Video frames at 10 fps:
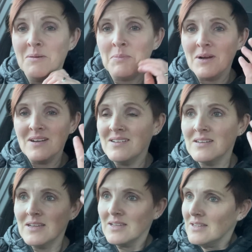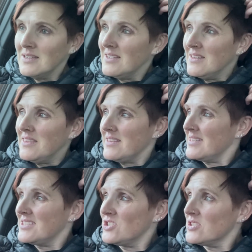But
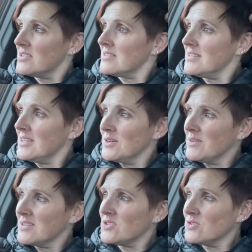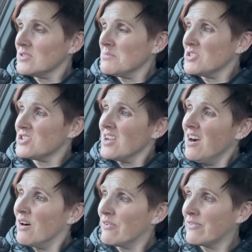it's just, you know, they've just got so much
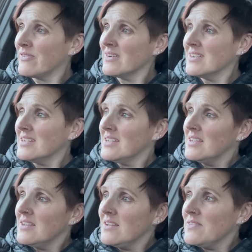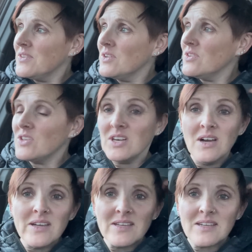stuff that you
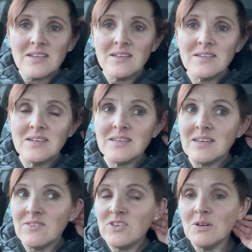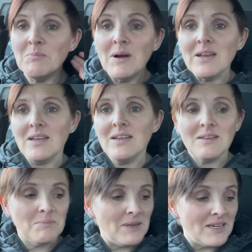like. And if you don't buy
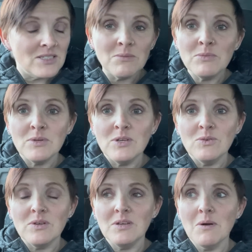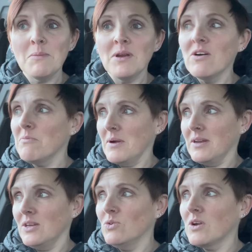it, the next time you are Manara about
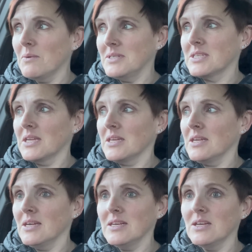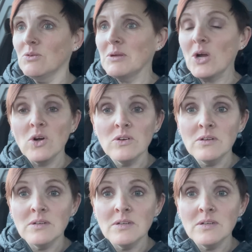it, you'll go in to get it, and it'll be gone.